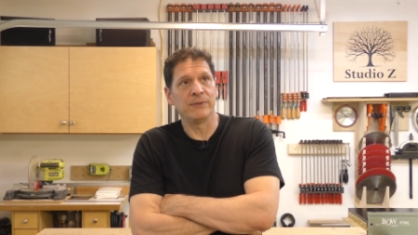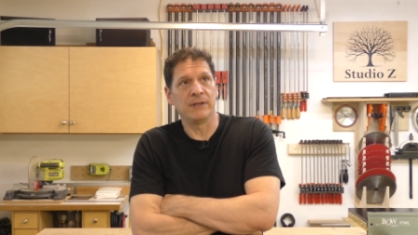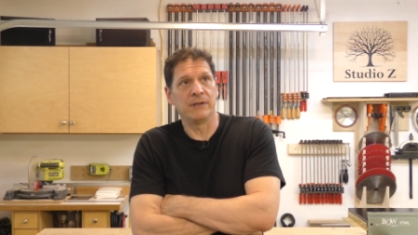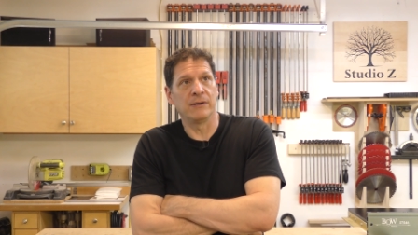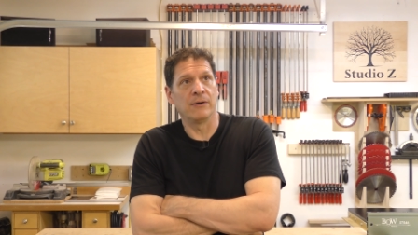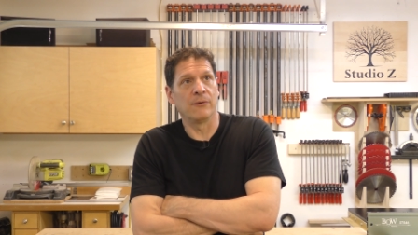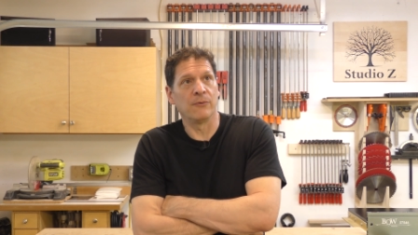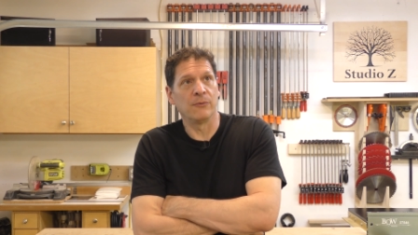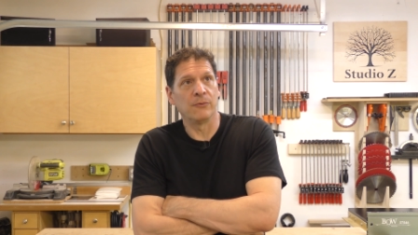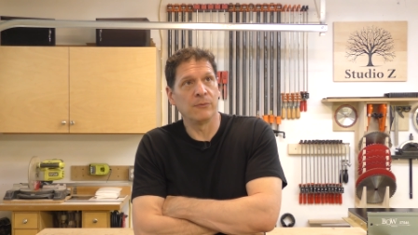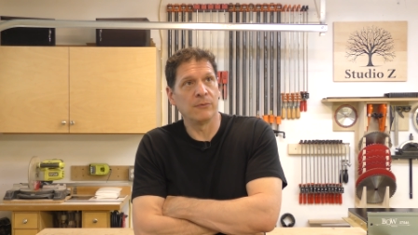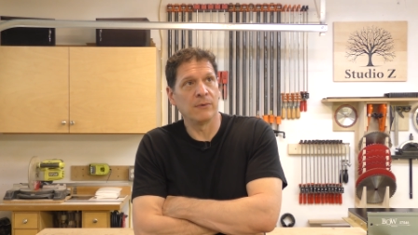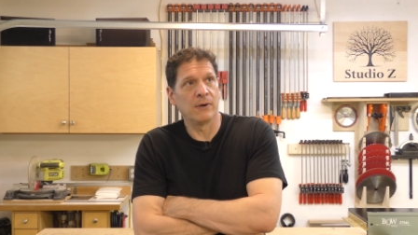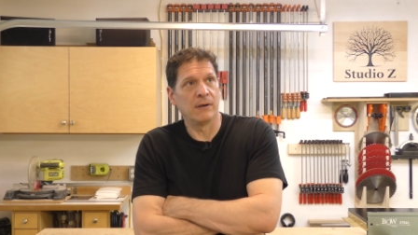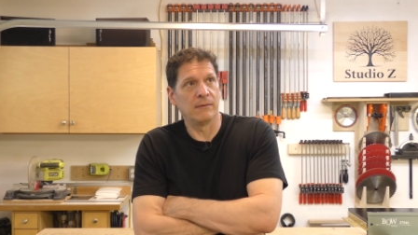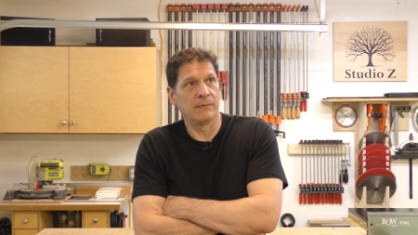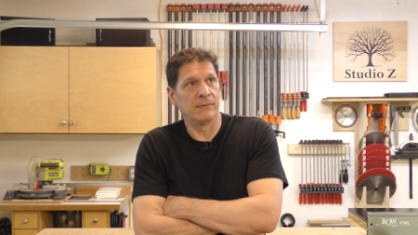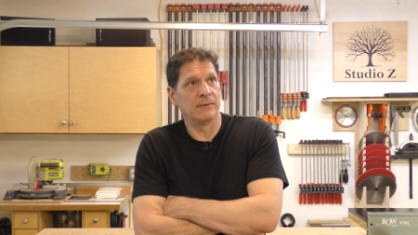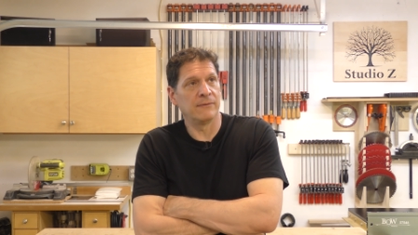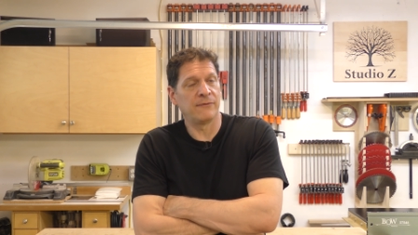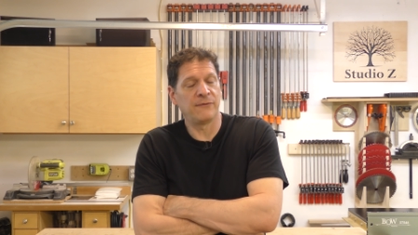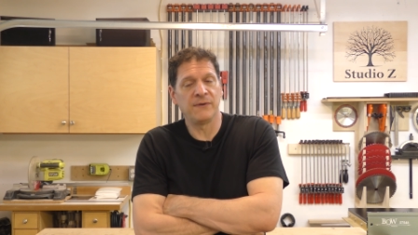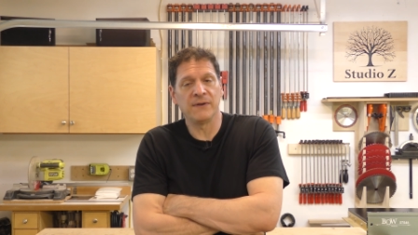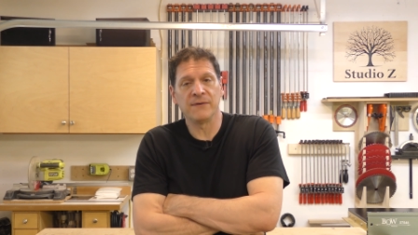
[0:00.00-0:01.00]
you
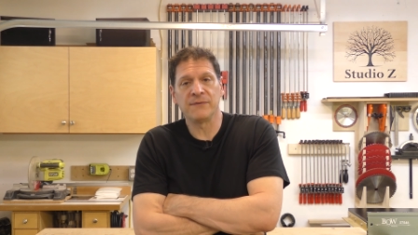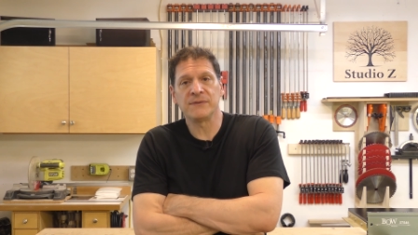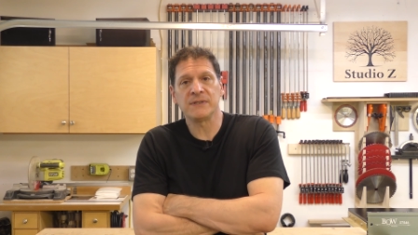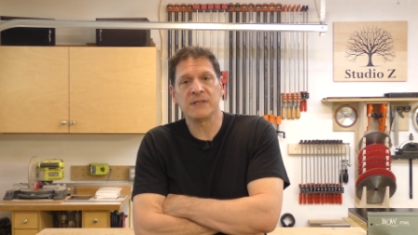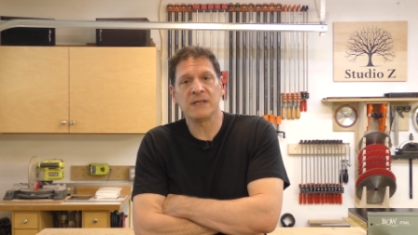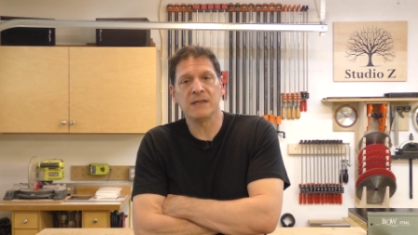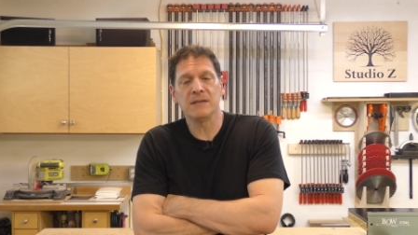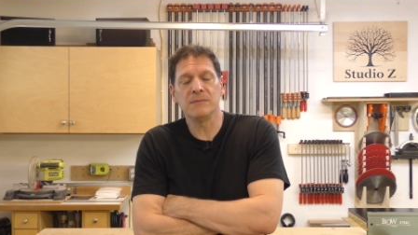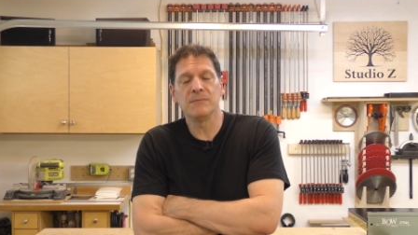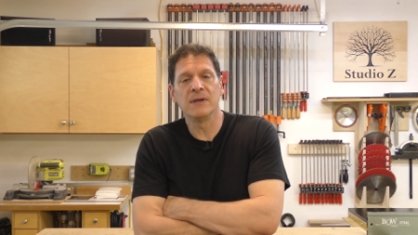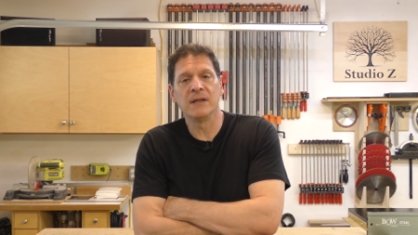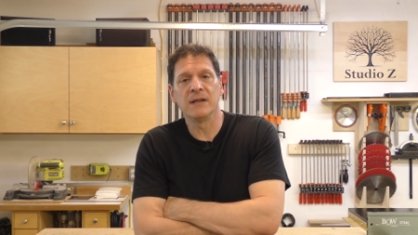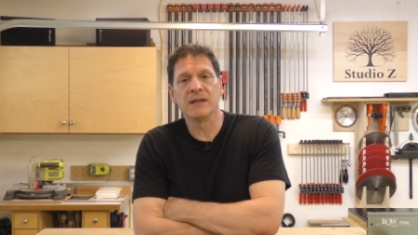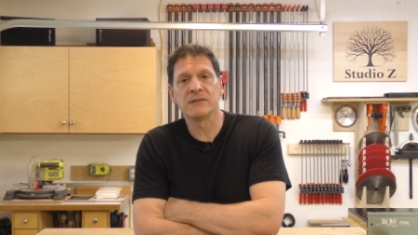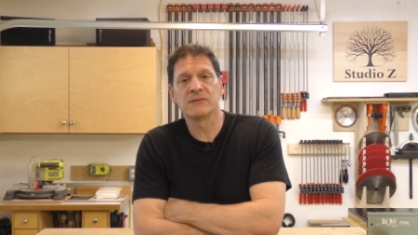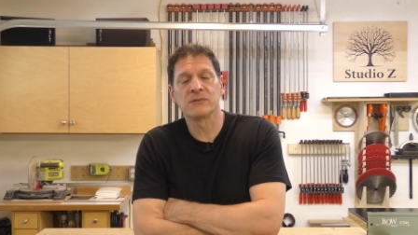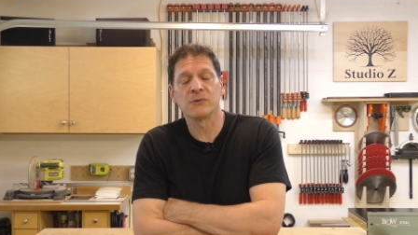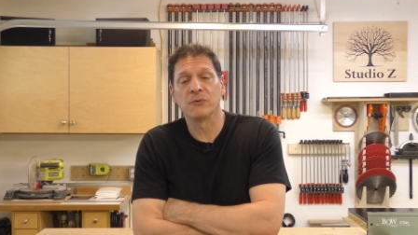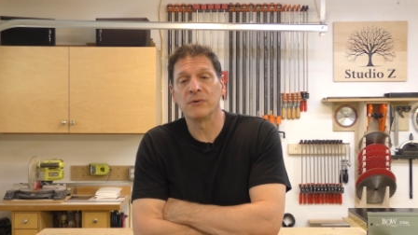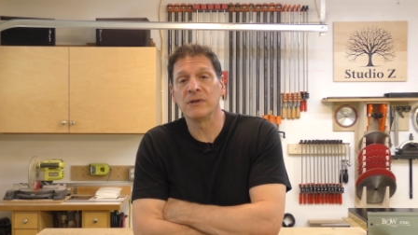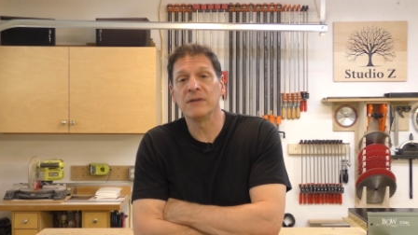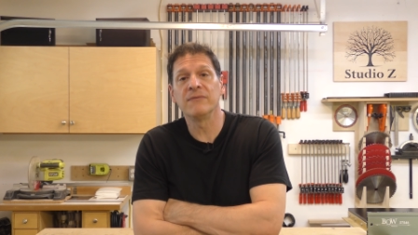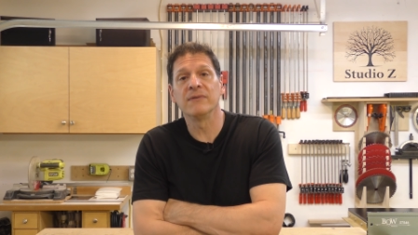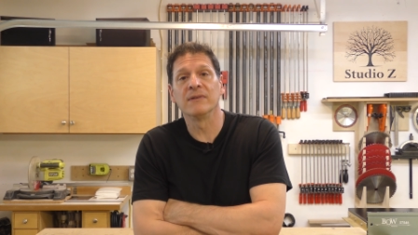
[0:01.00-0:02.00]
know, 15
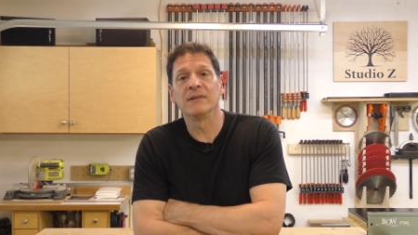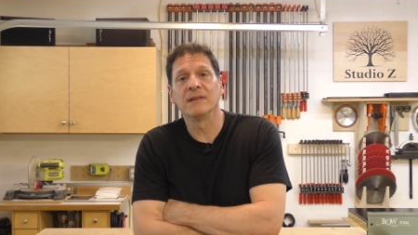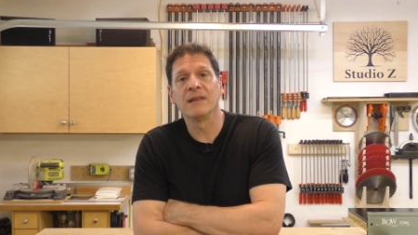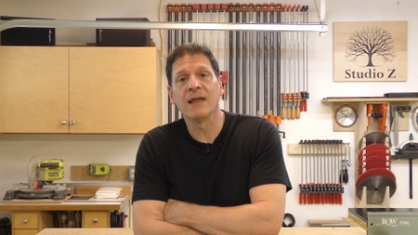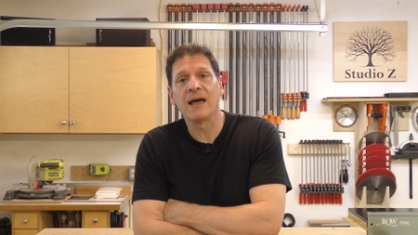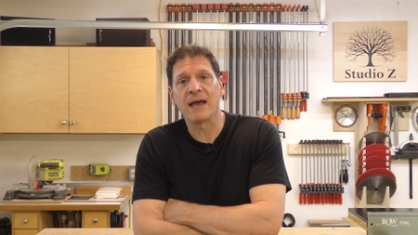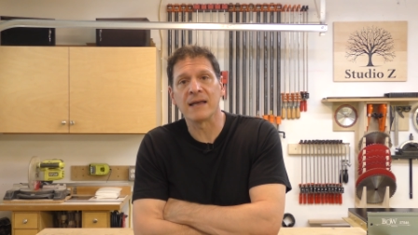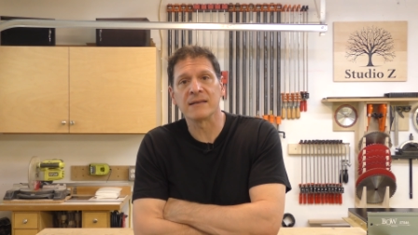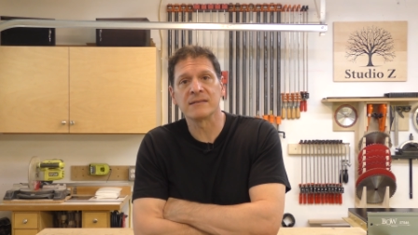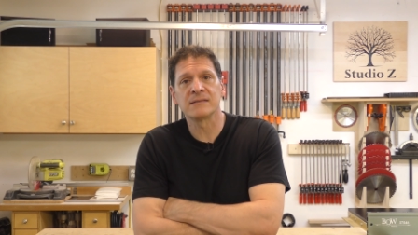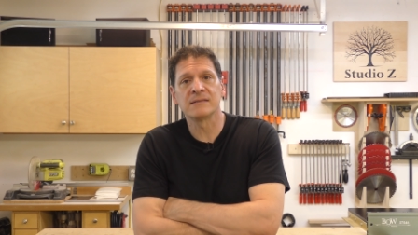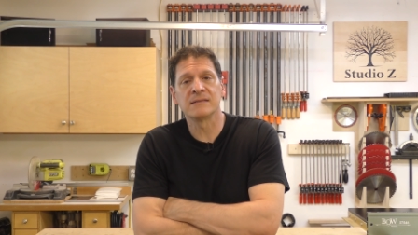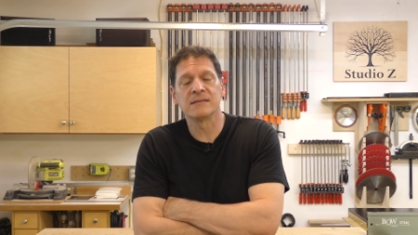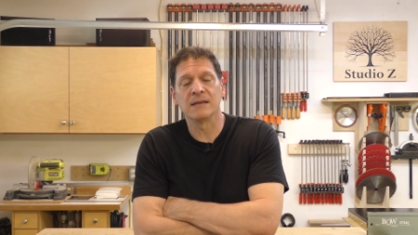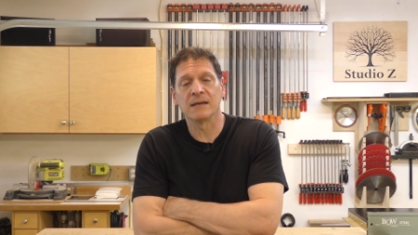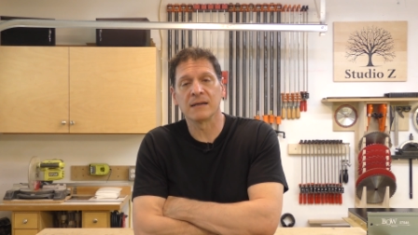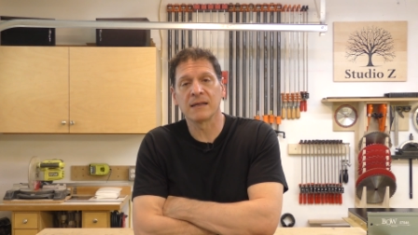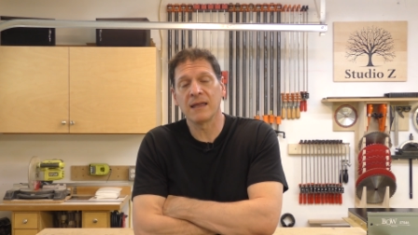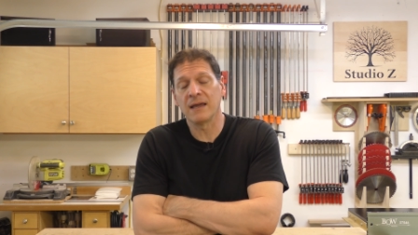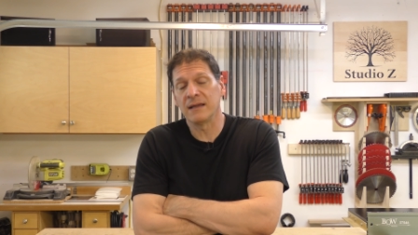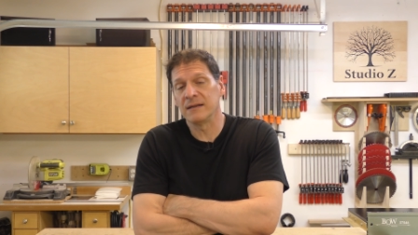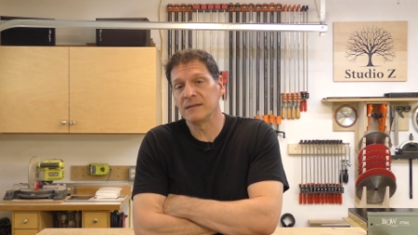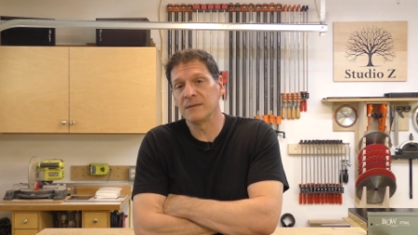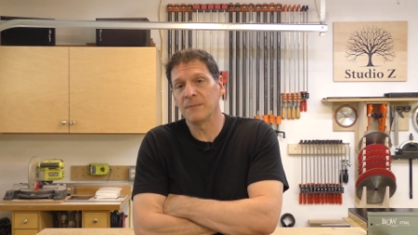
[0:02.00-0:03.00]
minutes or even less,
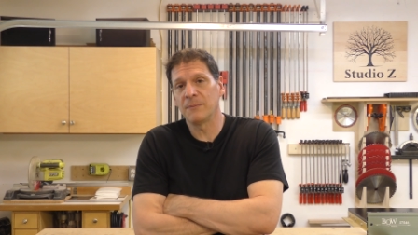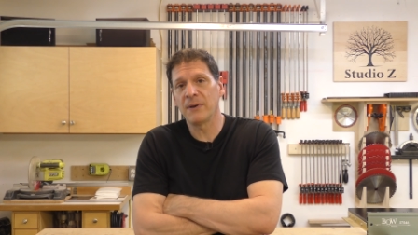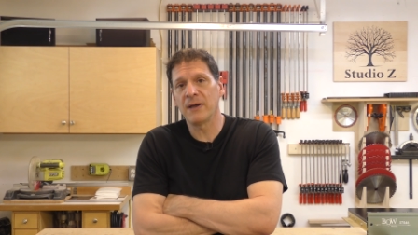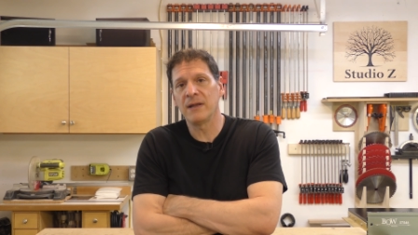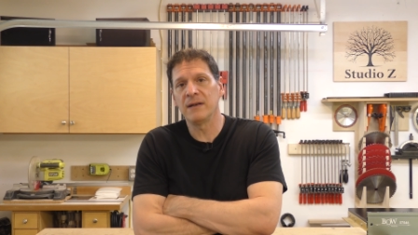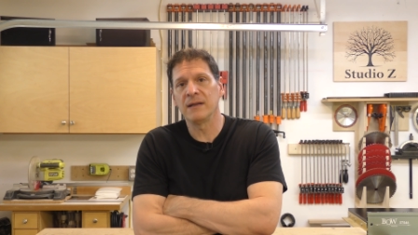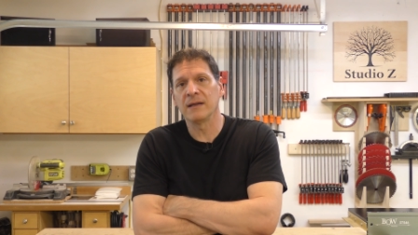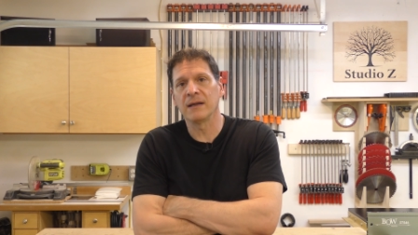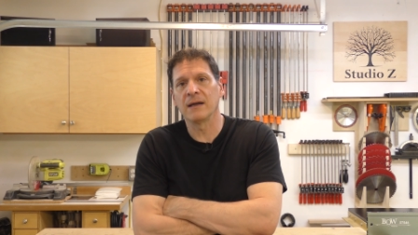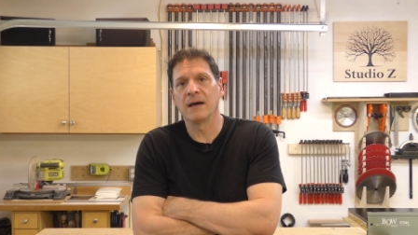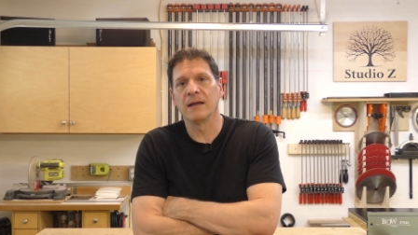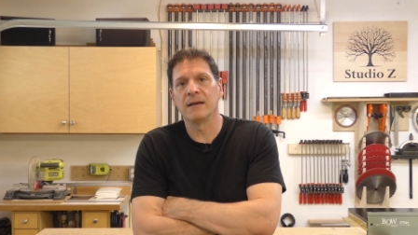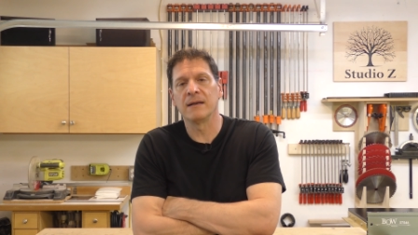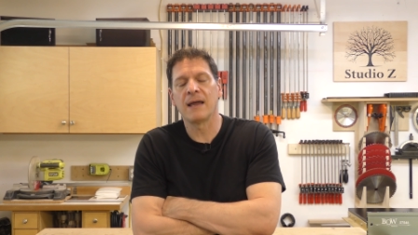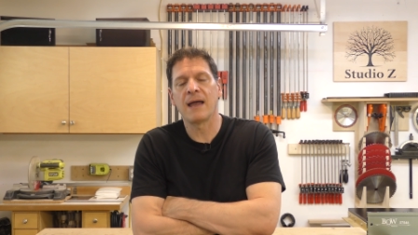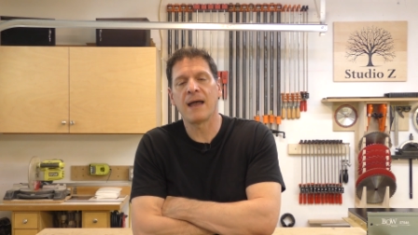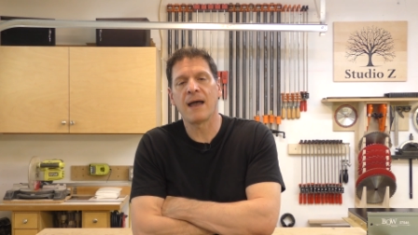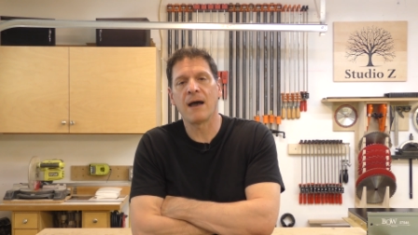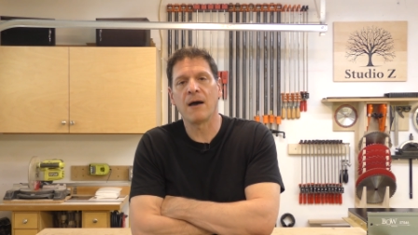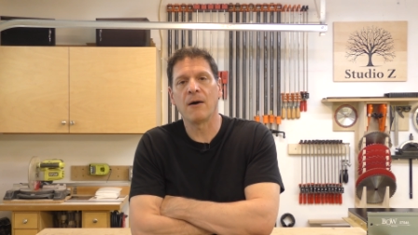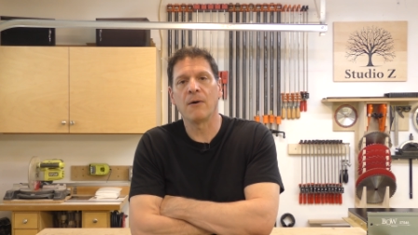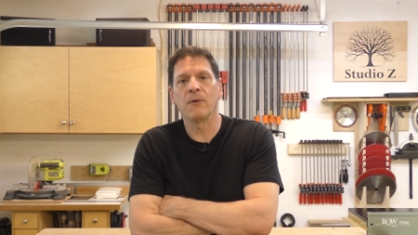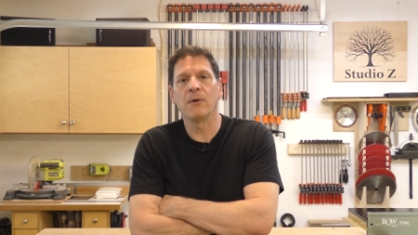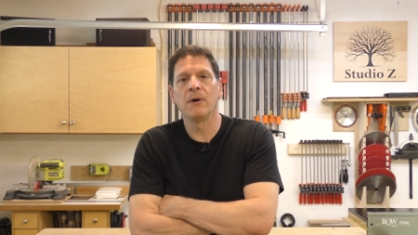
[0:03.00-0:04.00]
again, depending on
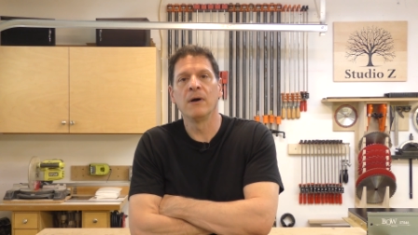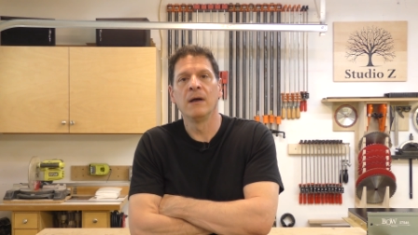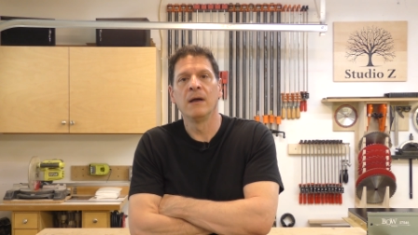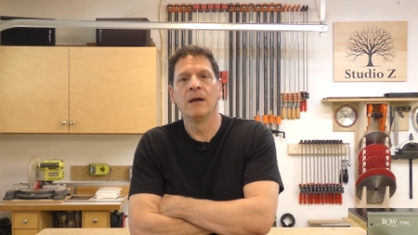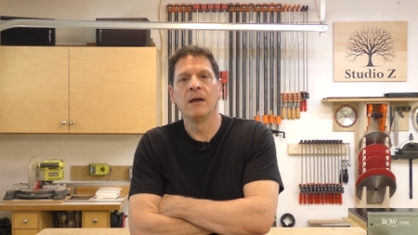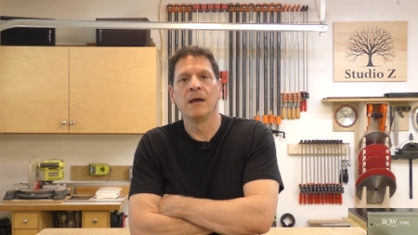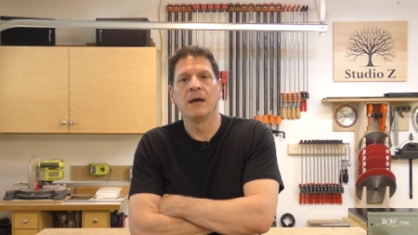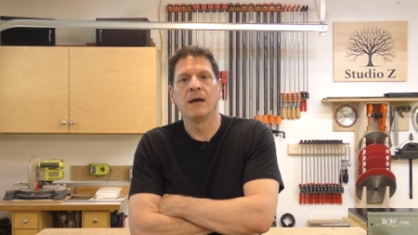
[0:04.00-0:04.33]
how,